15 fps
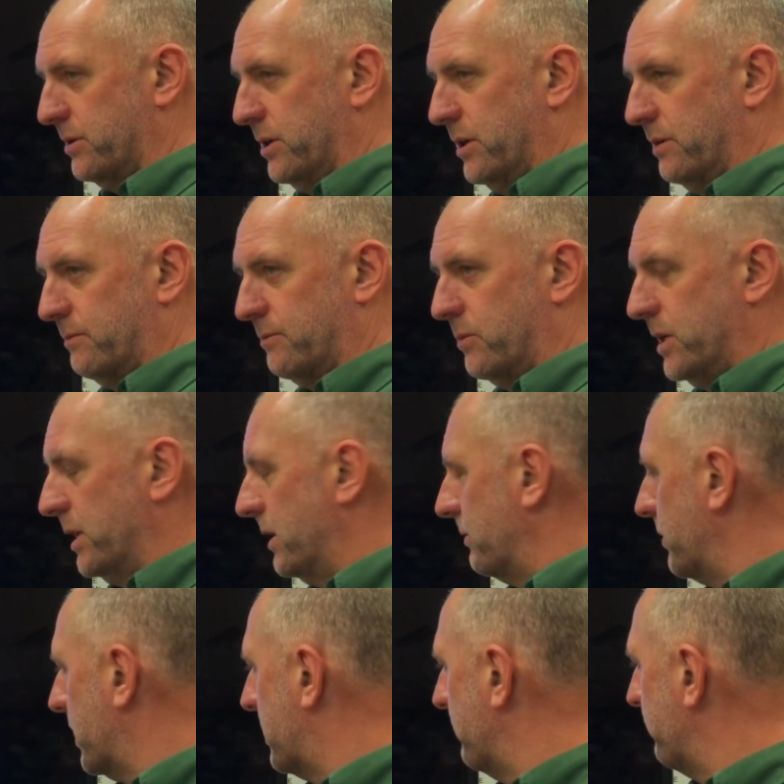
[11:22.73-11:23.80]
where
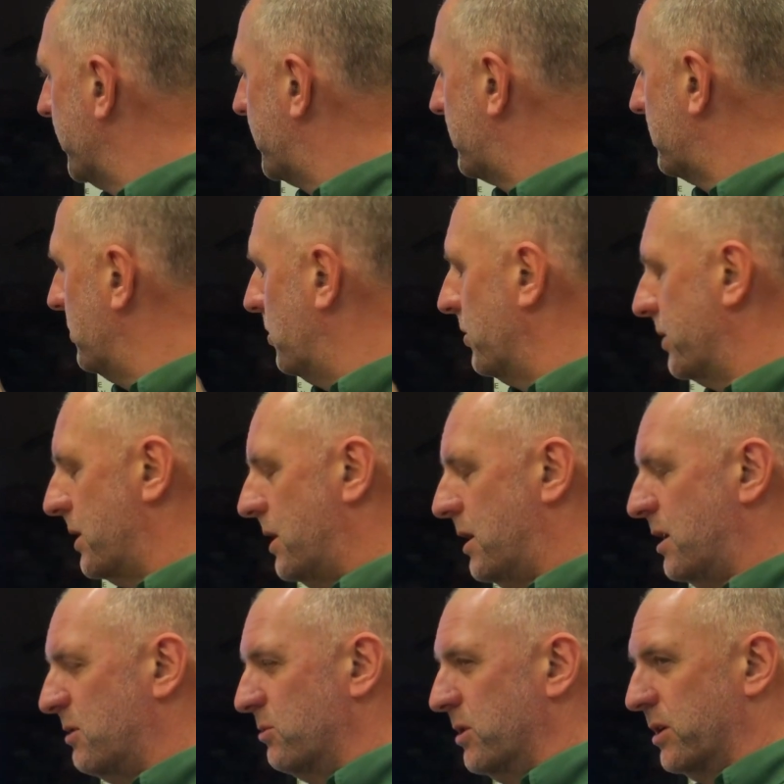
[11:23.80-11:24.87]
we can restore the
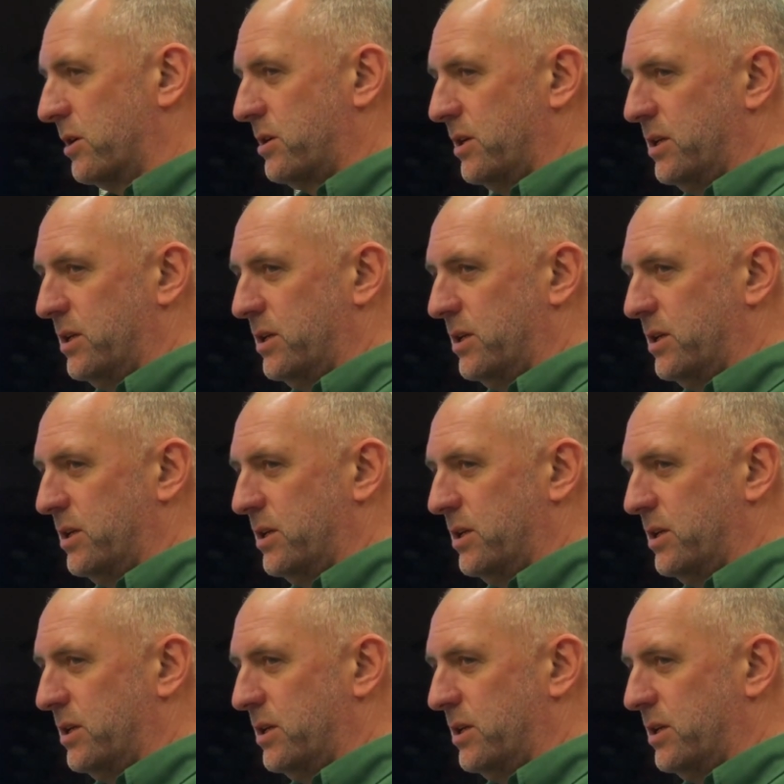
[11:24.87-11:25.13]
artwork,